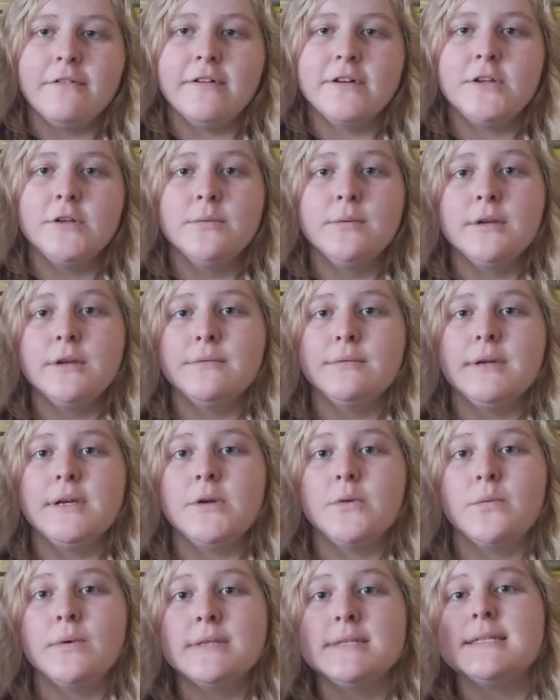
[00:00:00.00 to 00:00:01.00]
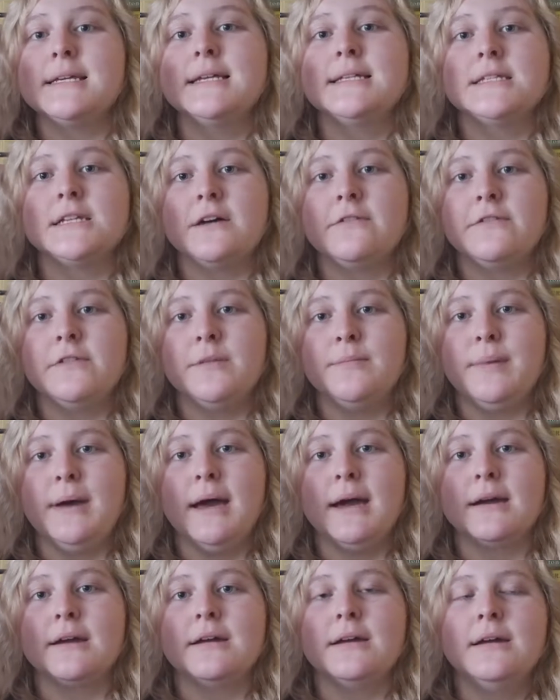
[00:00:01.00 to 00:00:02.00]
I do want to read one sentence off of the
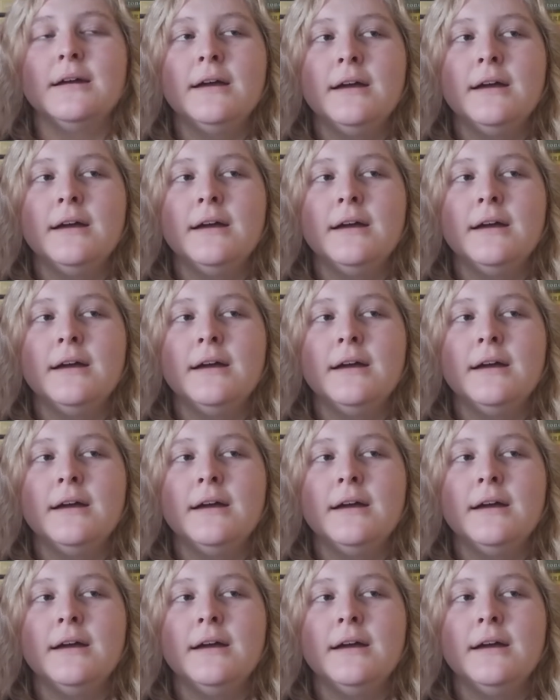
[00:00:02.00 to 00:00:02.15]
back.